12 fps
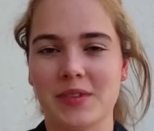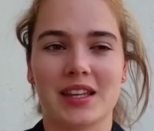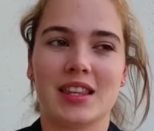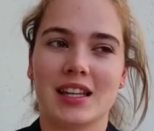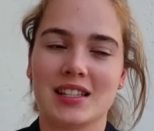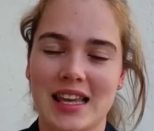Like,
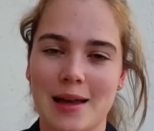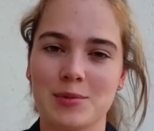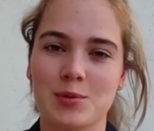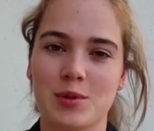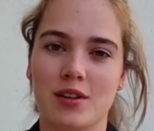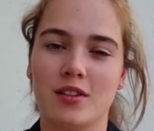the
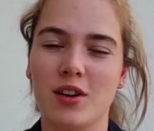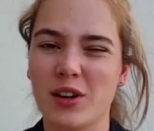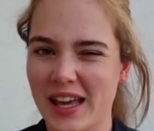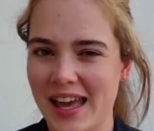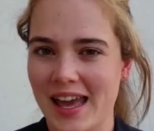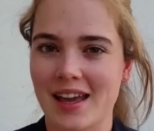exams were
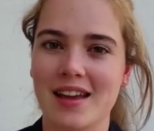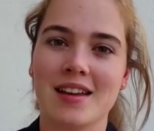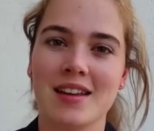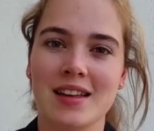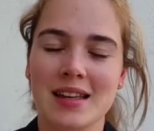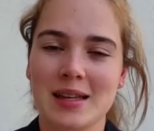okay,
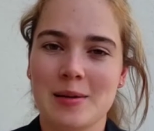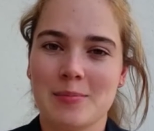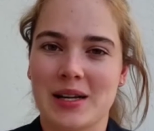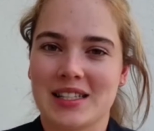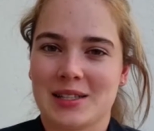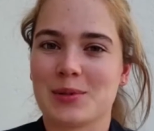
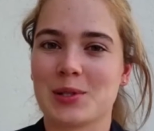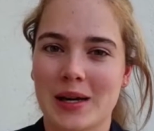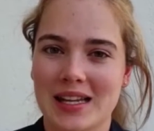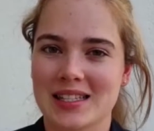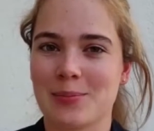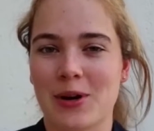but it was quite
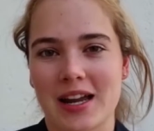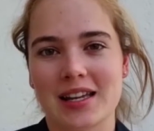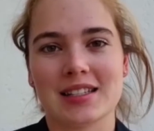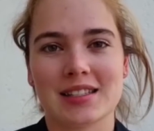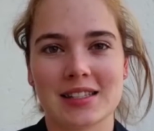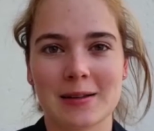a
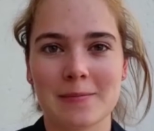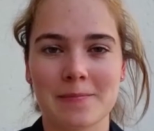surprise.